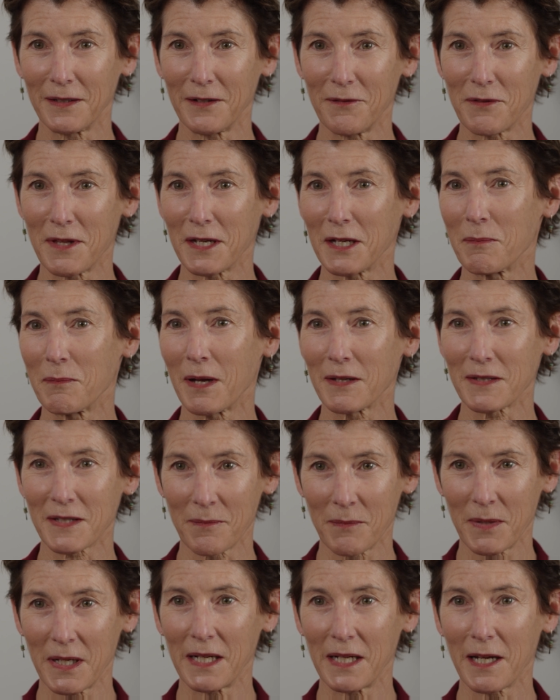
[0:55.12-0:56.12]
you think about
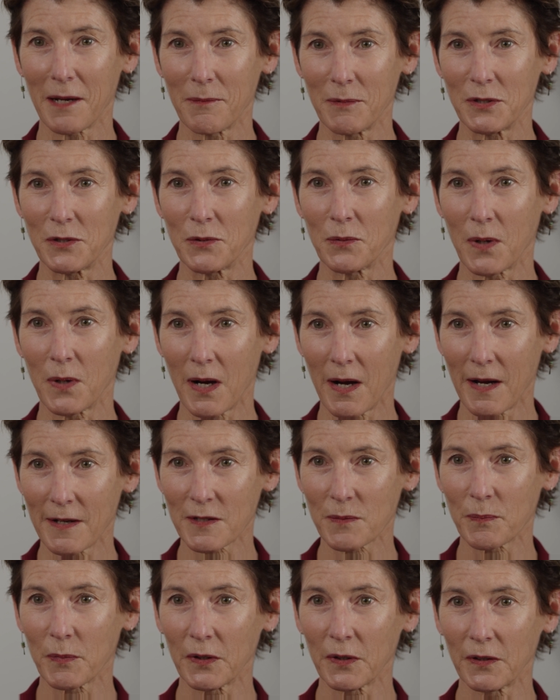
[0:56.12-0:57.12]
somebody coming to a
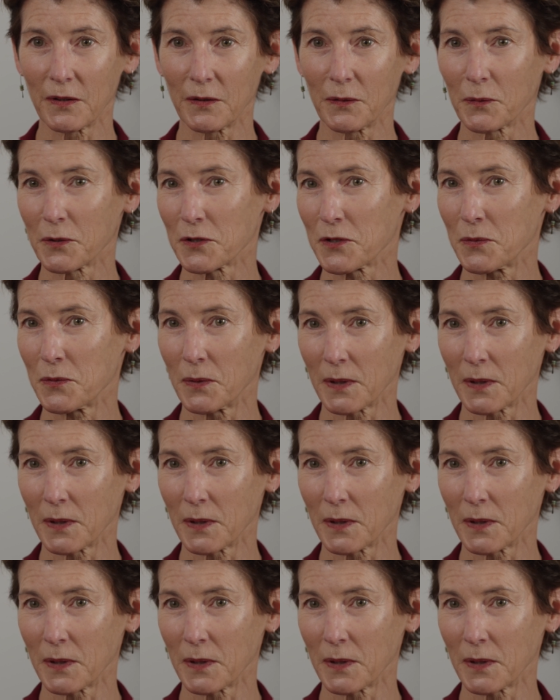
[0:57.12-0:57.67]
hospital or to a